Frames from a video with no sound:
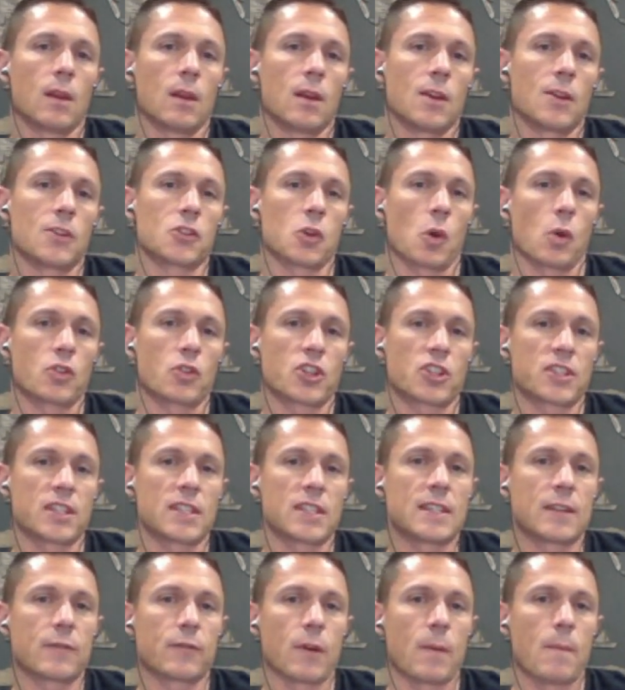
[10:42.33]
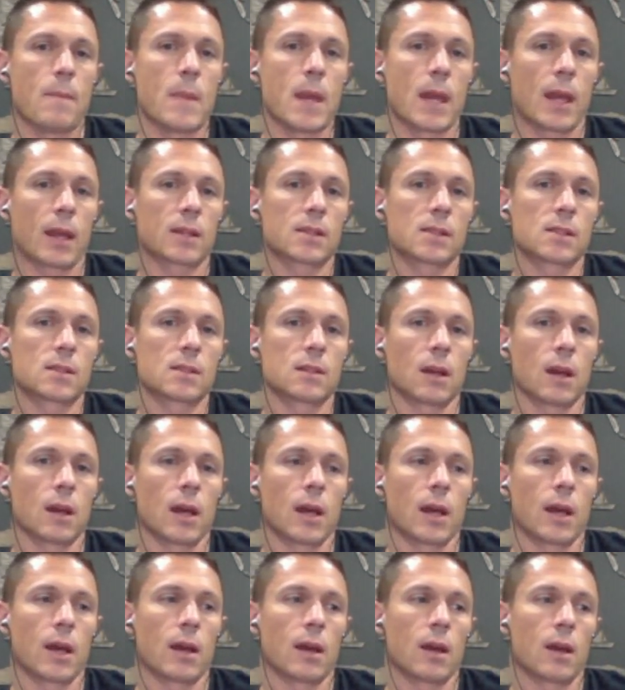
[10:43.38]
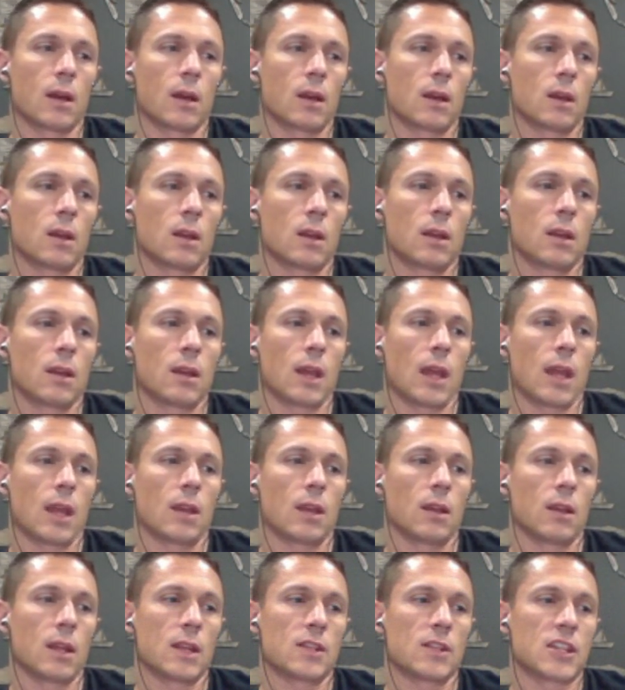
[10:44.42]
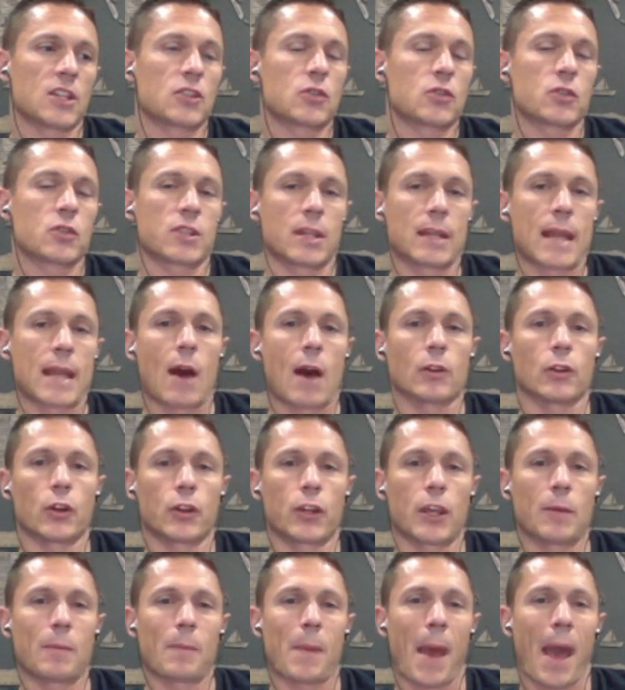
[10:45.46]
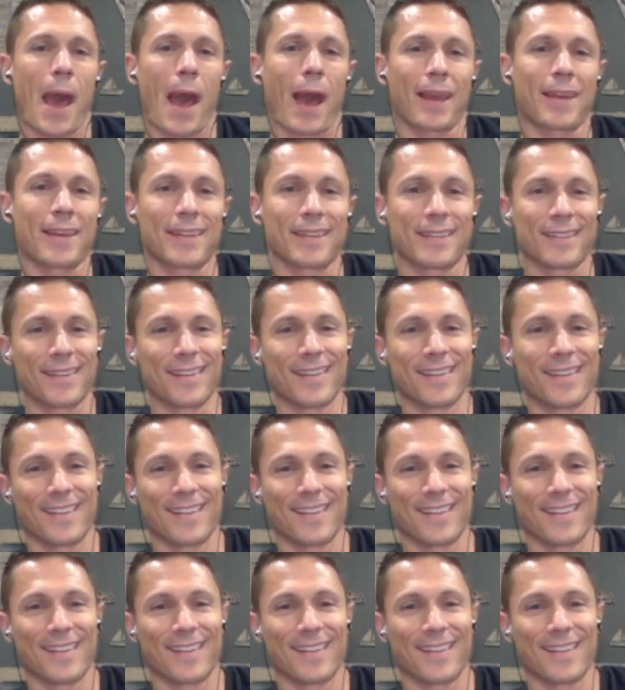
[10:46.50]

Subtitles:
So it was just a different mix. And it's interesting now looking back,